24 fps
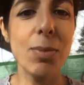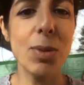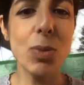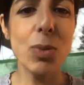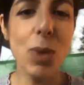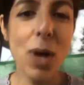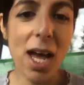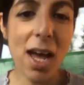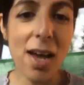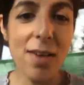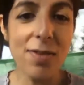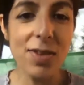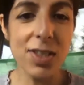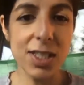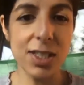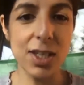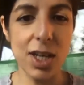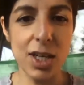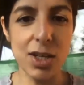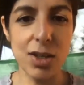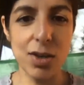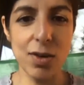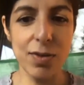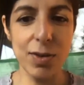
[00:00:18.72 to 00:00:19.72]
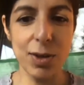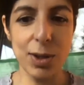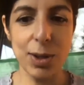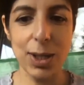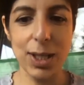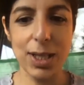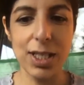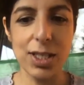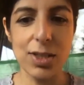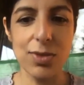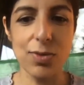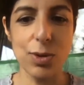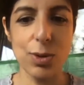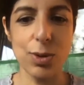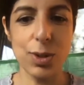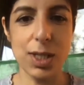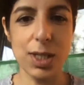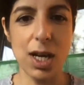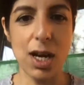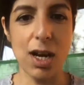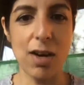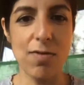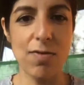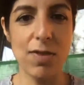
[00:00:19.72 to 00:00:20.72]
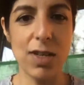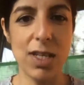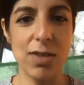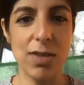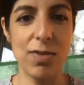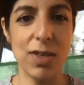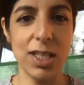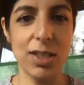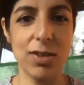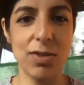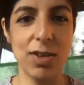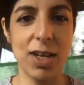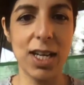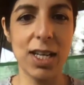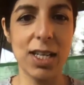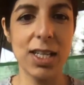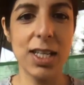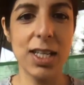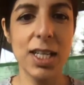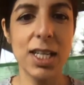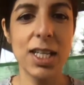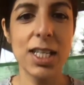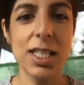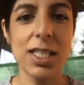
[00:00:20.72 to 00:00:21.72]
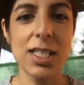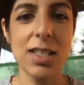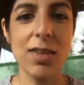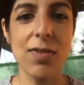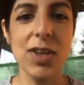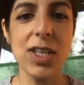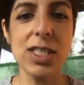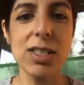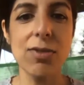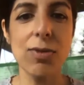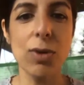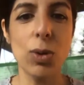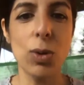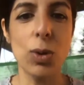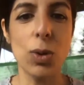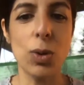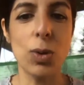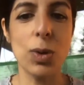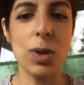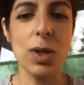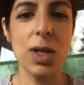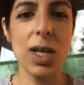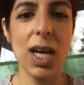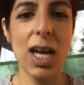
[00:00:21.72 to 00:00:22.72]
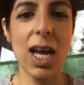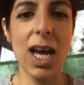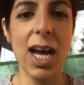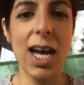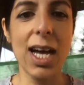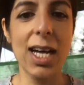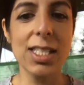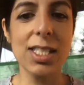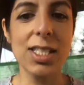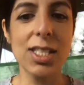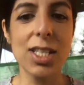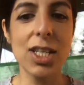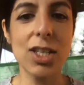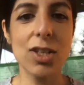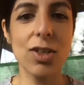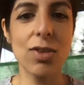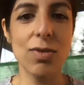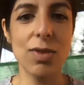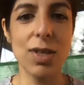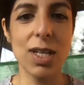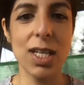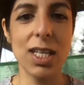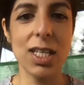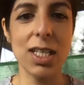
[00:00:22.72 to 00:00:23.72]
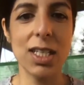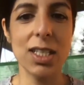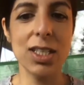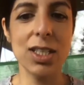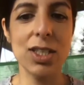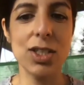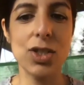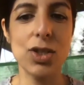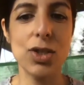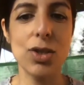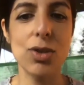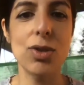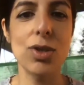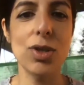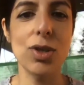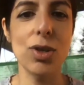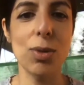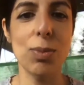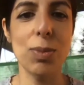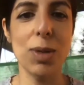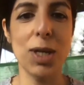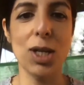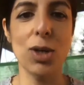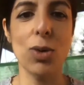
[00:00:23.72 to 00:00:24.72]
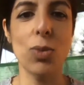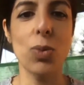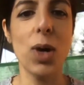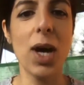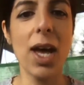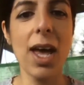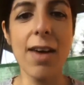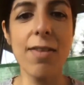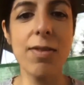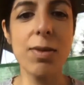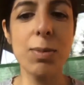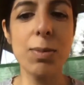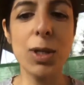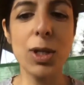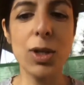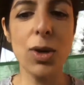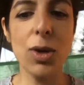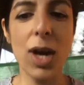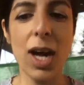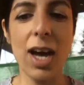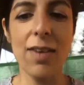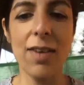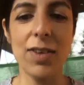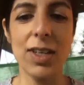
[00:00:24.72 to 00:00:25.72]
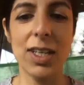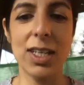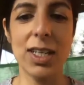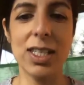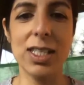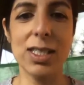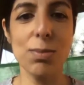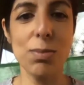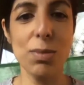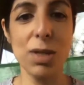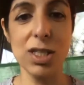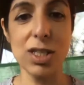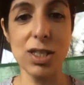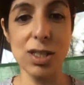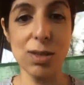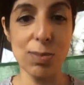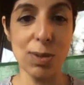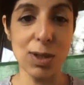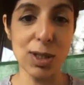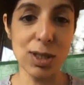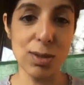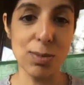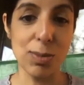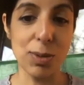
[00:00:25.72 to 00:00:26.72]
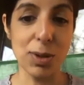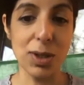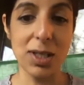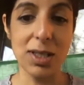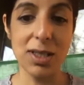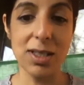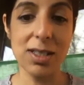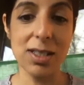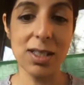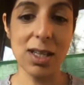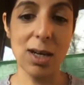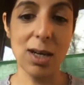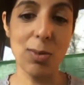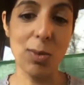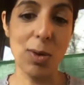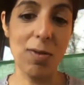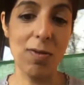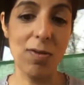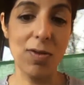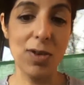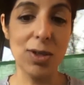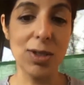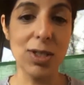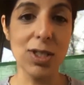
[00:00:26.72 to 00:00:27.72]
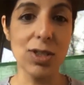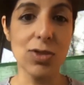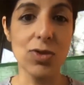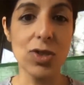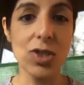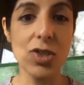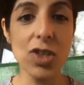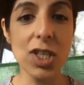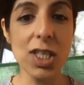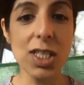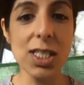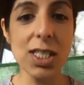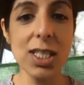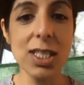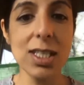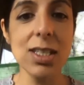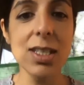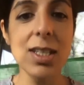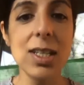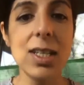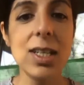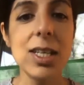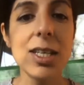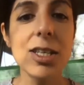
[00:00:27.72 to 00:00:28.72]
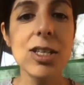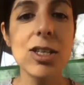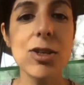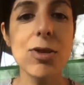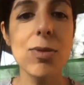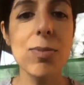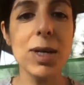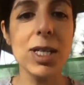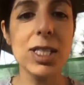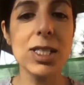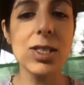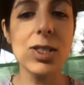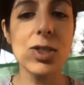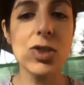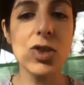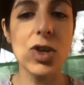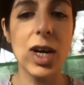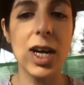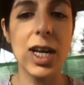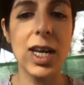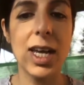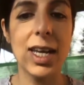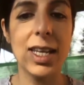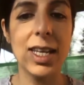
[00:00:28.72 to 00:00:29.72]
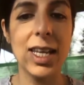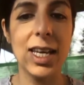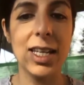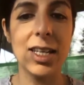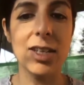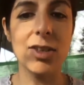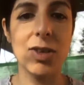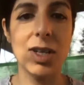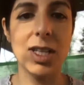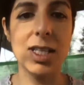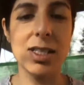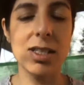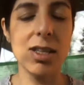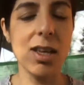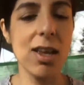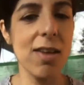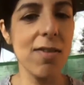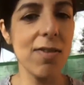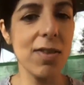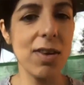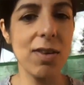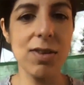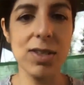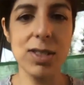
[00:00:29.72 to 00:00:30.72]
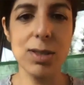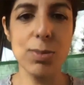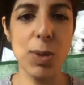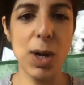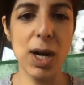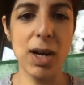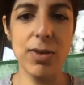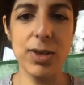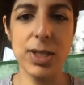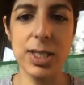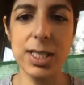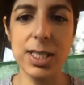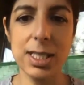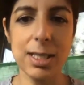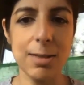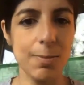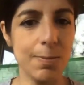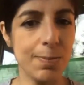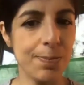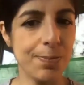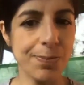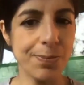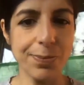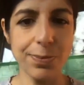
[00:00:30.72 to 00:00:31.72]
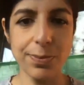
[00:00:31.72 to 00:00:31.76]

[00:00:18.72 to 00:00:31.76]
but whatever diet you're following, these rules are really, really great. So first of all, add a green to your meal. Whatever meal you're having, as much as possible in this time when food is restricted, you must try and add a green. So even if it's breakfast,